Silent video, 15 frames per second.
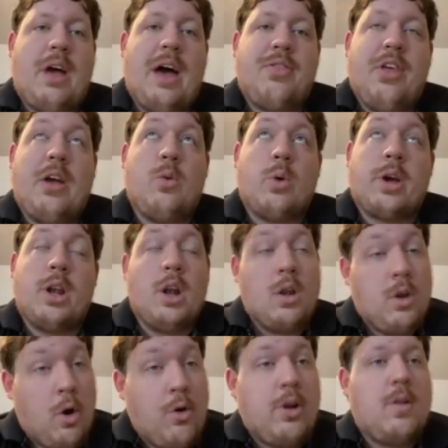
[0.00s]
I think we're going to
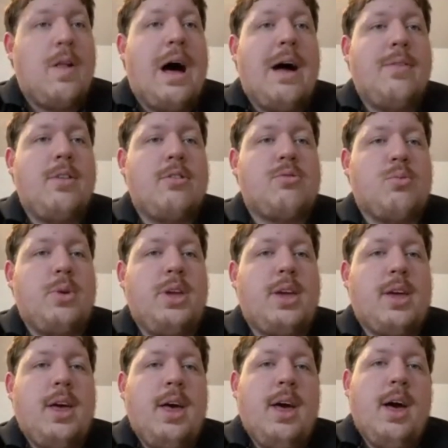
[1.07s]
learn a lot this
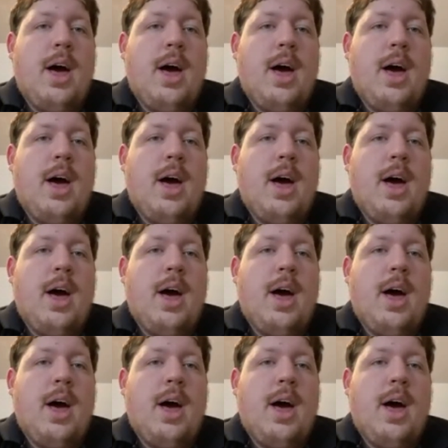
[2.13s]
week,